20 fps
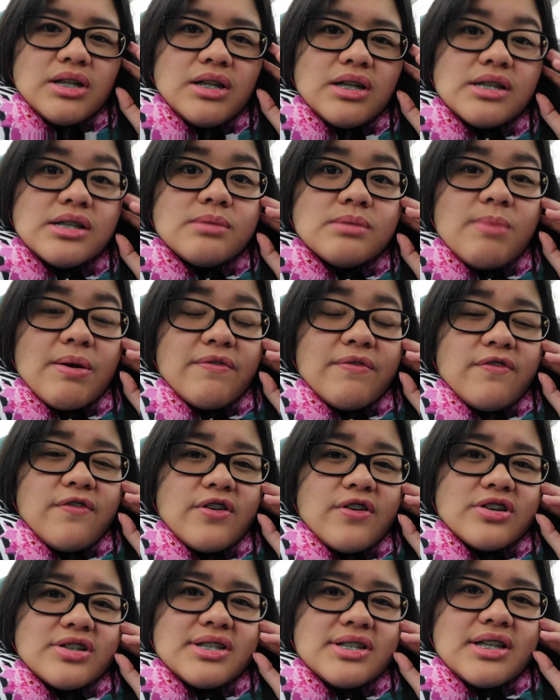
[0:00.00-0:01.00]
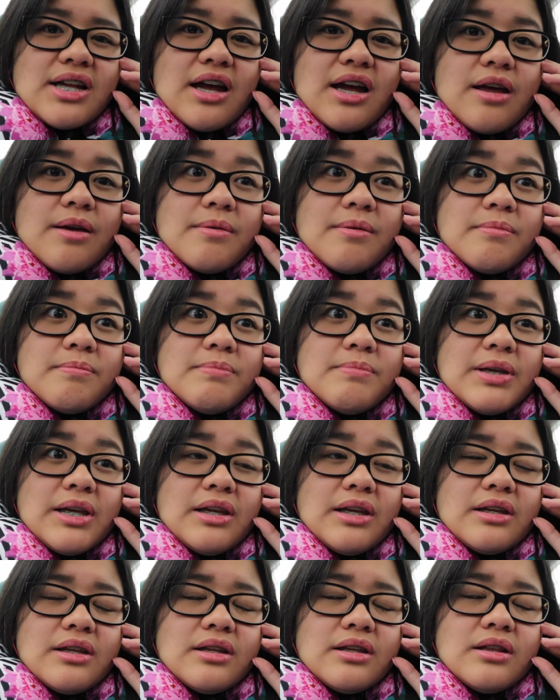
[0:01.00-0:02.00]
this is my first time
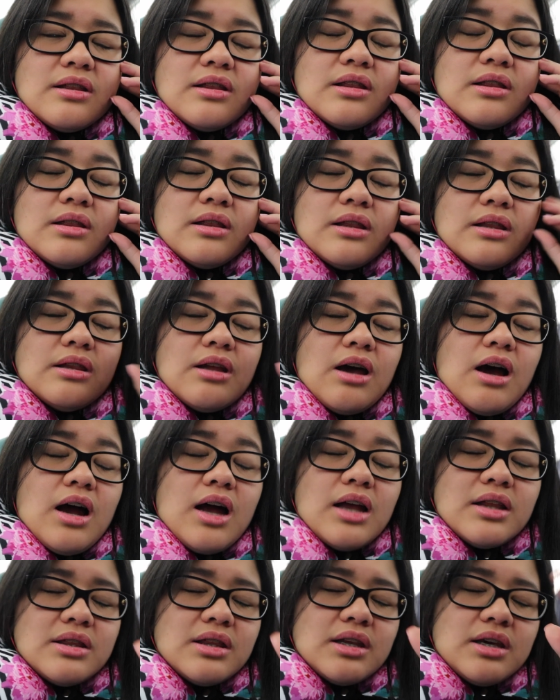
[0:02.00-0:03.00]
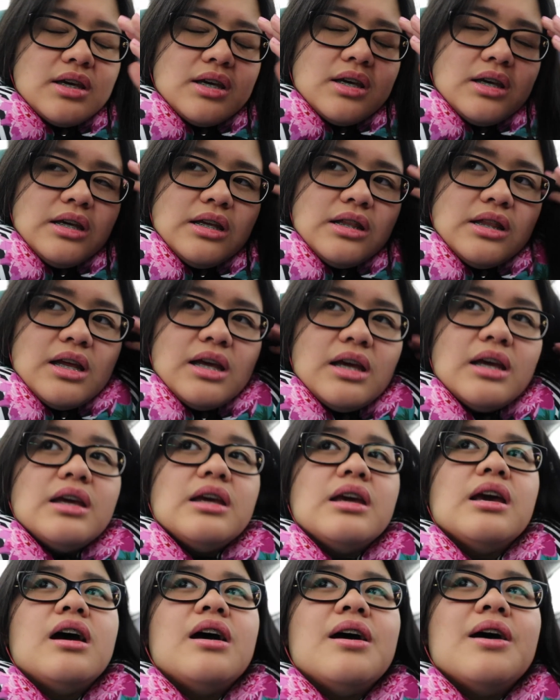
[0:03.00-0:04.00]
being not in
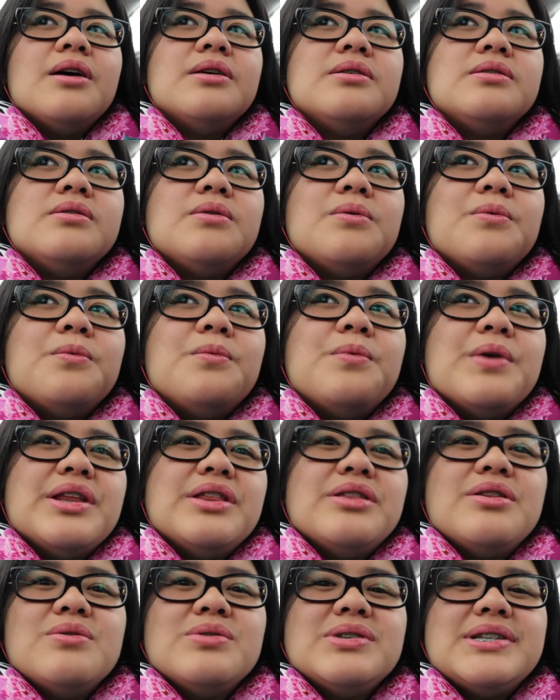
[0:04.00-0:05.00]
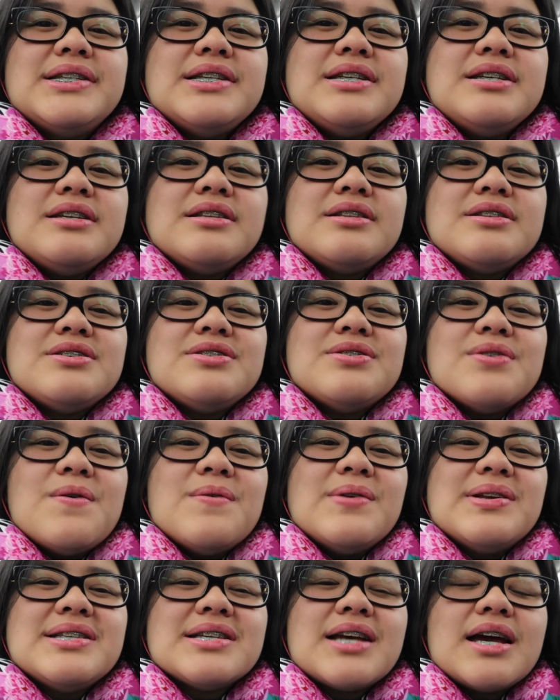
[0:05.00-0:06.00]
a window seat,
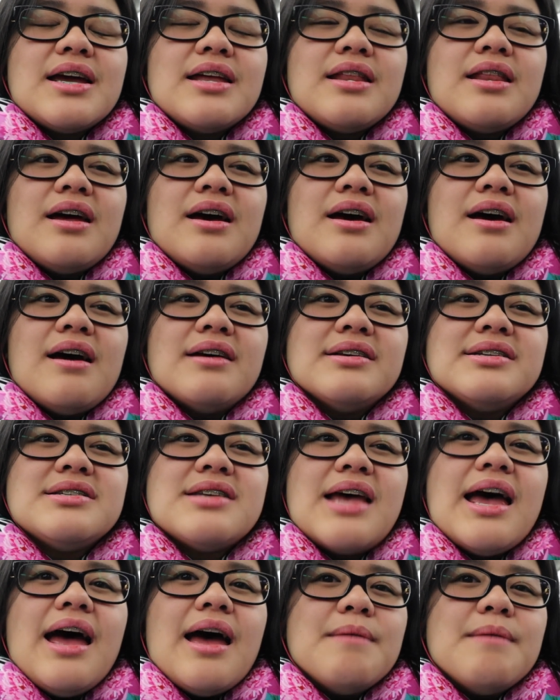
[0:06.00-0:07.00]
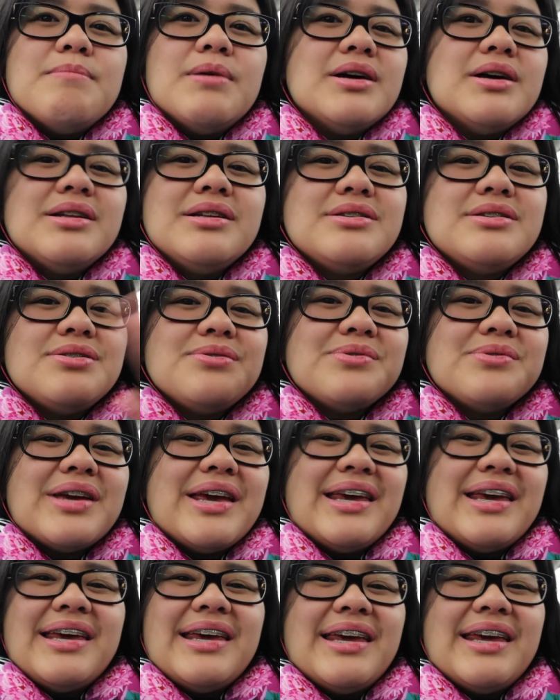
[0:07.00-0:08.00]
so it's kind of sad, but it's
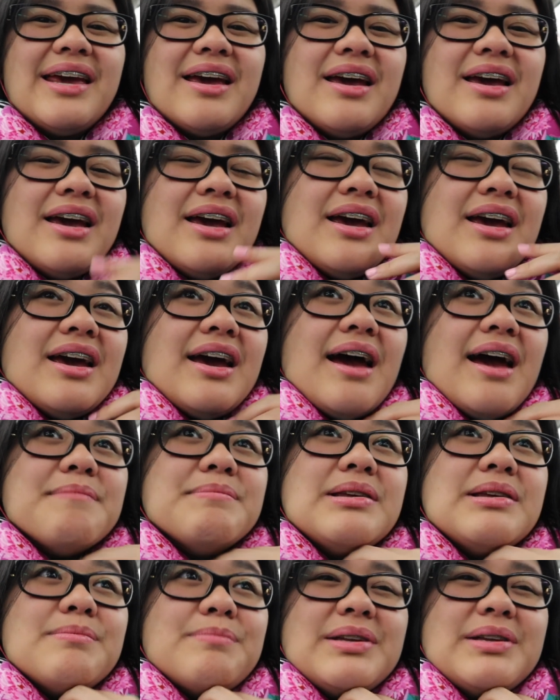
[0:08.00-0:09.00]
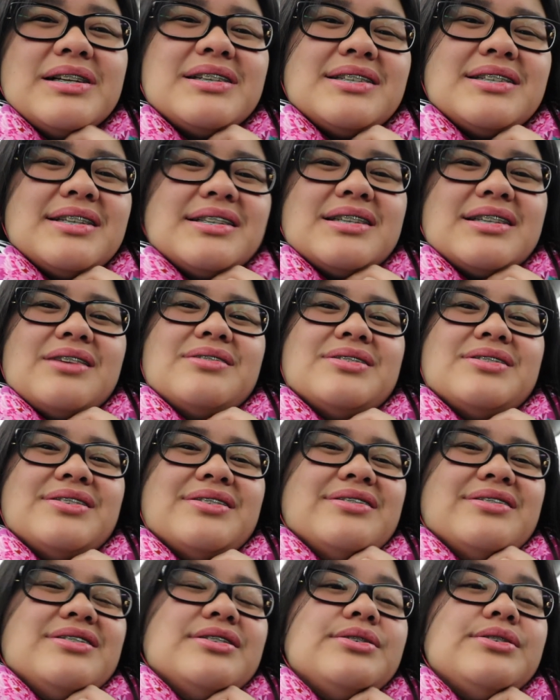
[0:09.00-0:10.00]
okay. I mean, real seat sounds
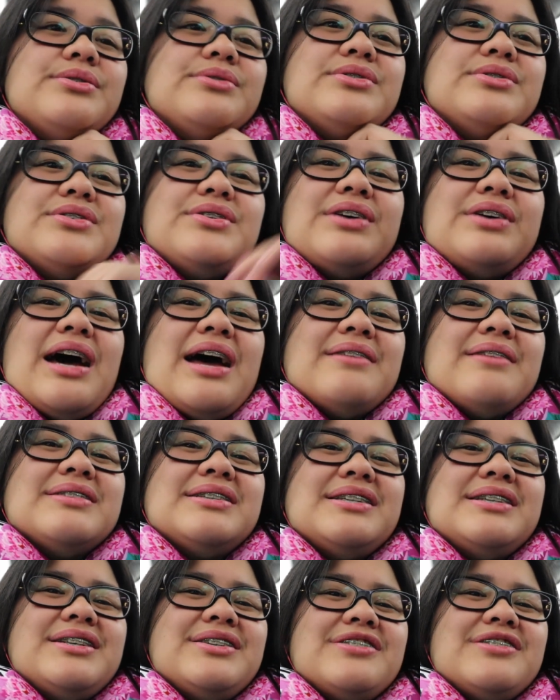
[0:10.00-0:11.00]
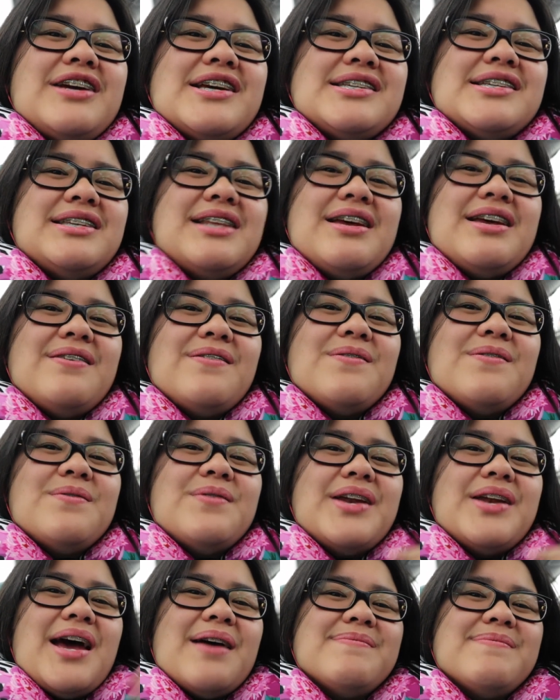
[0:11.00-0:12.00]
good too, so I'll see you guys there
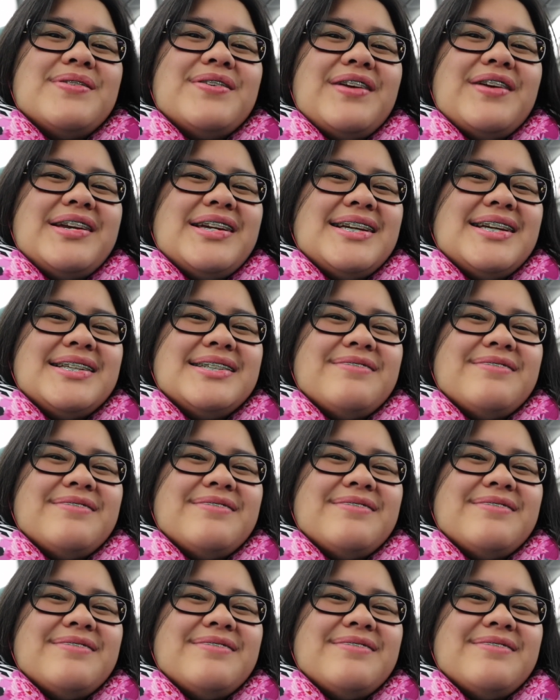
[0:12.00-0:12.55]
when I'm ready.